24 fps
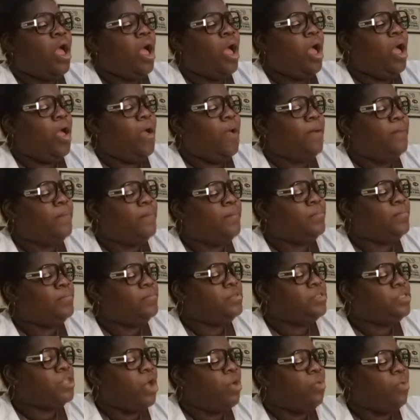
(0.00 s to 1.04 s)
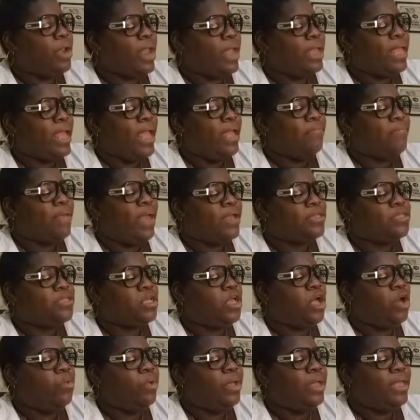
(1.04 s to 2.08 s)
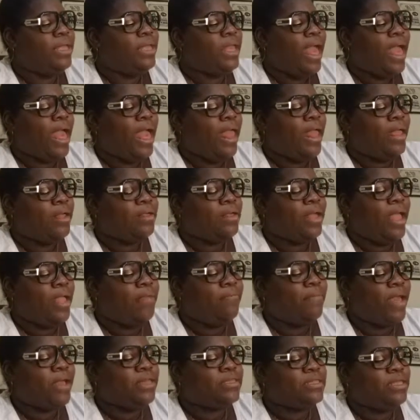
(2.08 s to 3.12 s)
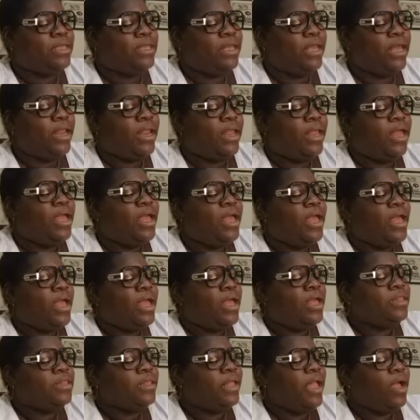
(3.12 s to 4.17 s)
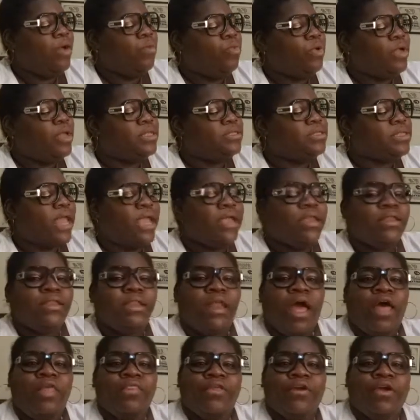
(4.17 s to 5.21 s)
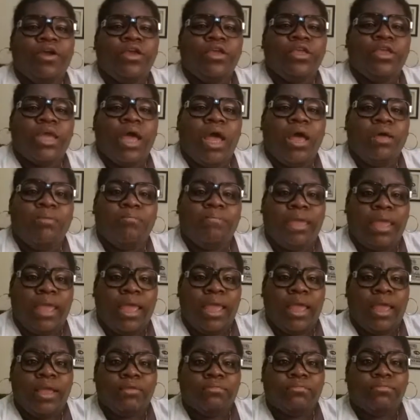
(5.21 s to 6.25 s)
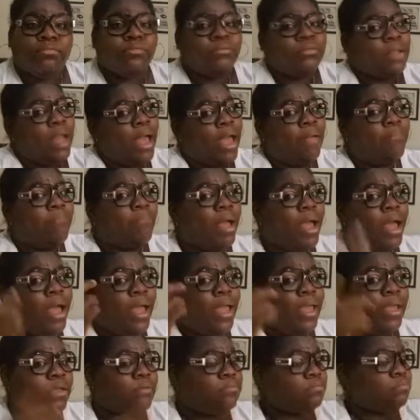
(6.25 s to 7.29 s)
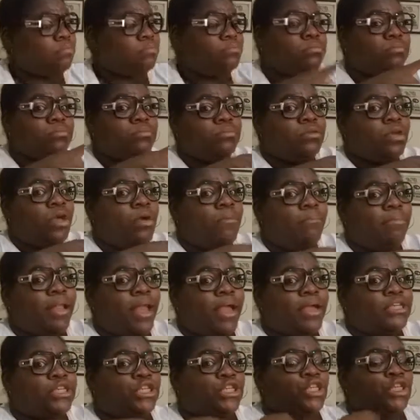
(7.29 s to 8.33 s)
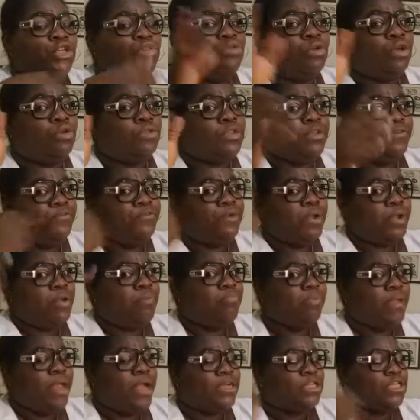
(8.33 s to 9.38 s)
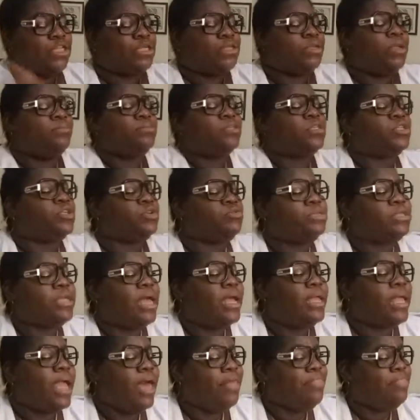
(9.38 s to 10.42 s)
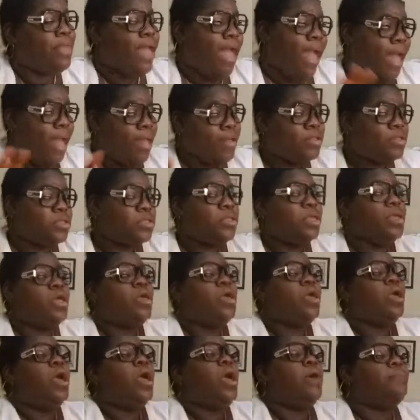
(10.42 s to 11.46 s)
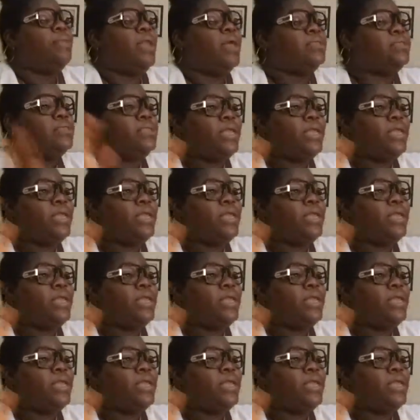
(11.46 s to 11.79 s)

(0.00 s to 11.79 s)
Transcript: So when I came back to go and get it, there was another young man, not my complexion, you know, different complexion. I'm just gonna tell y'all that. I'm not